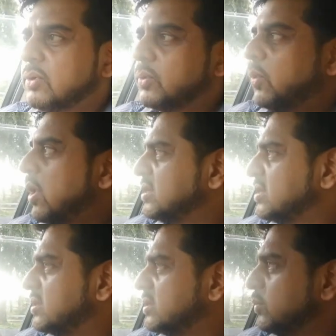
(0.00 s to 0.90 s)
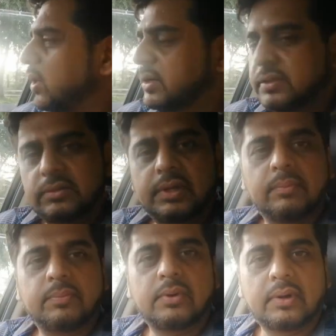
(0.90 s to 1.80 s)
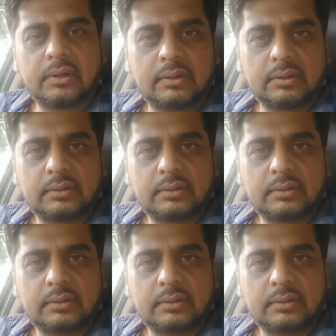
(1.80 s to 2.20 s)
about voice is very important.